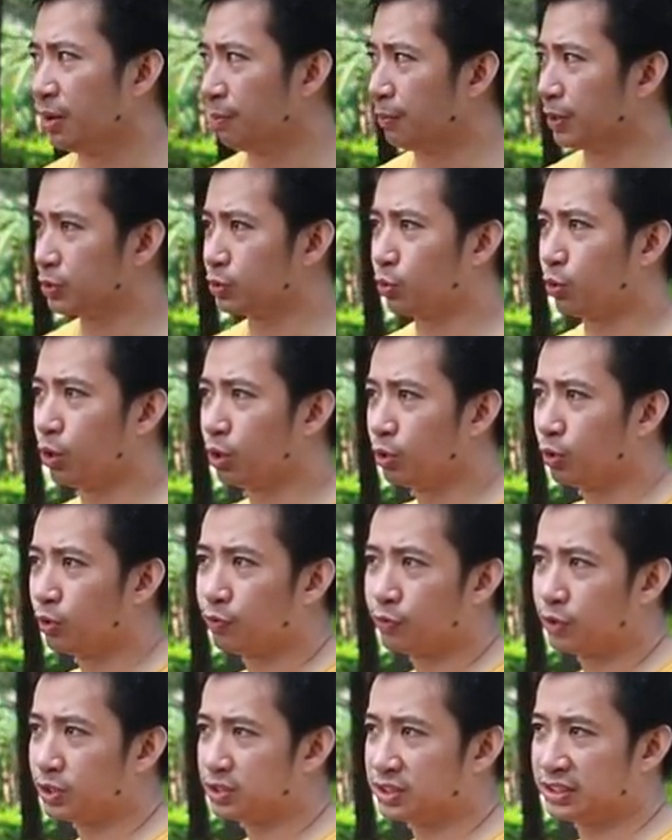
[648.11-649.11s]
But
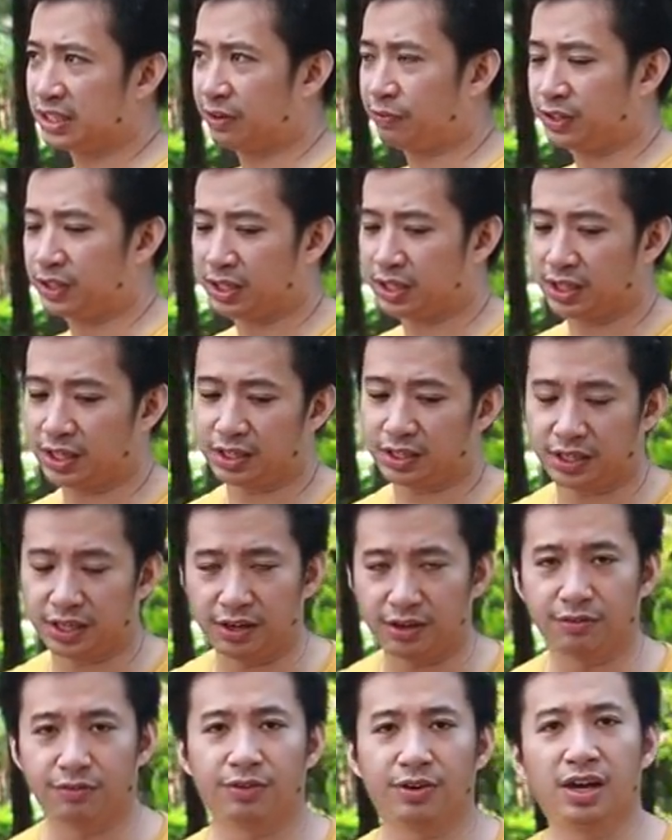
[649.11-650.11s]
coilovers definitely
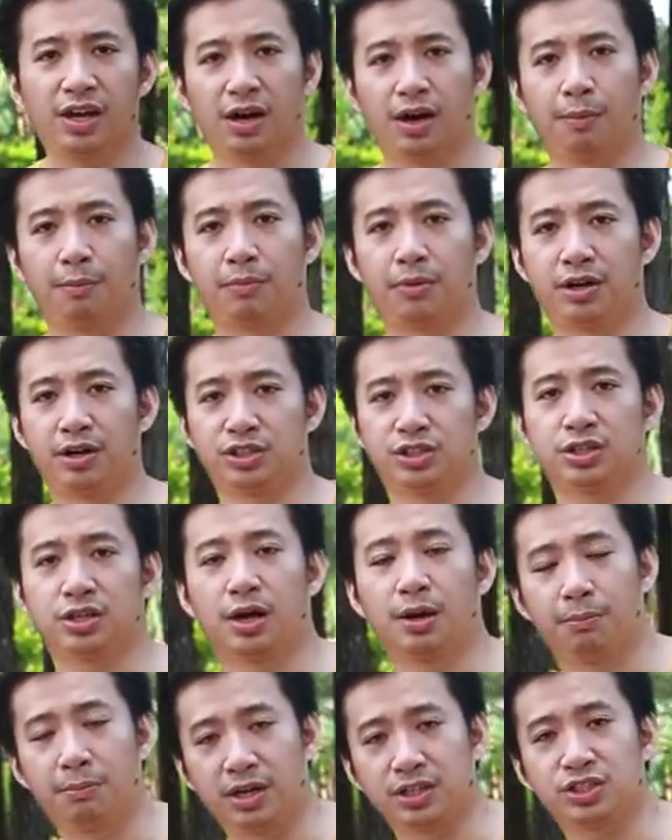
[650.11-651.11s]
give a
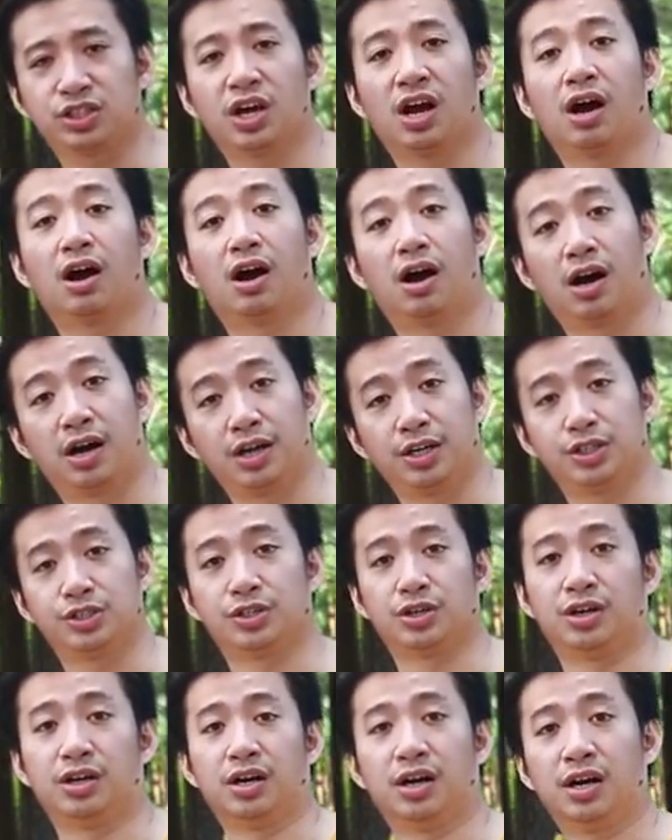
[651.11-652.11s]
much
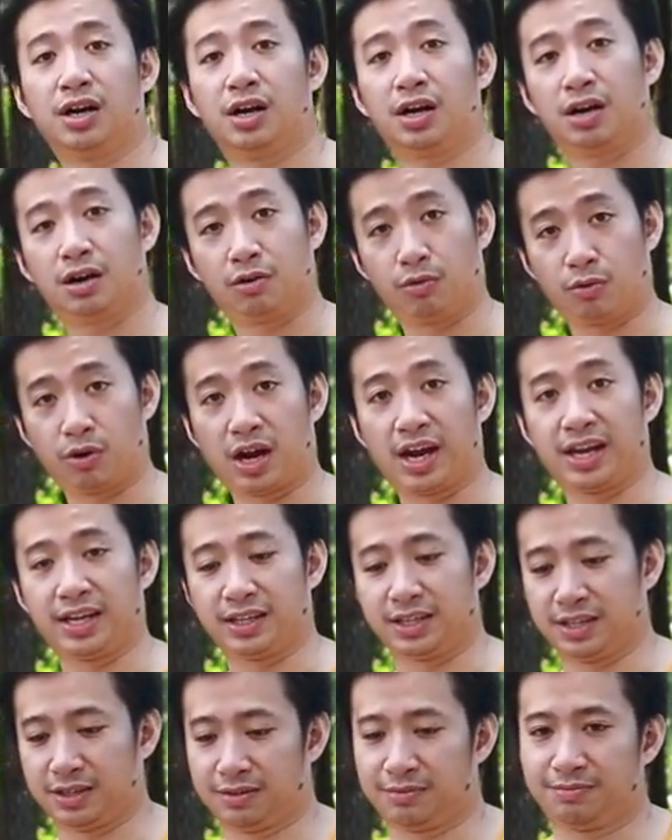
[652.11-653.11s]
harsher
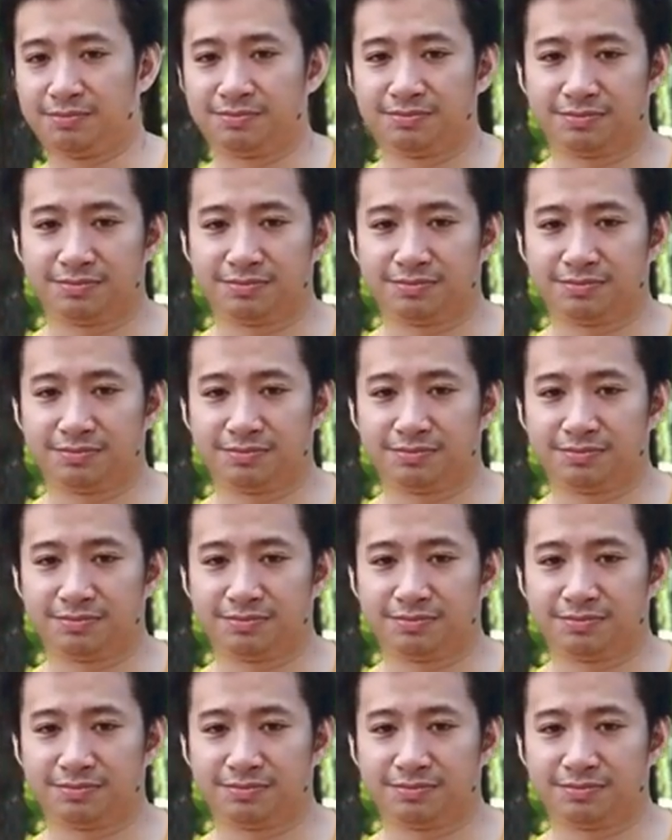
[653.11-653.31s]
ride.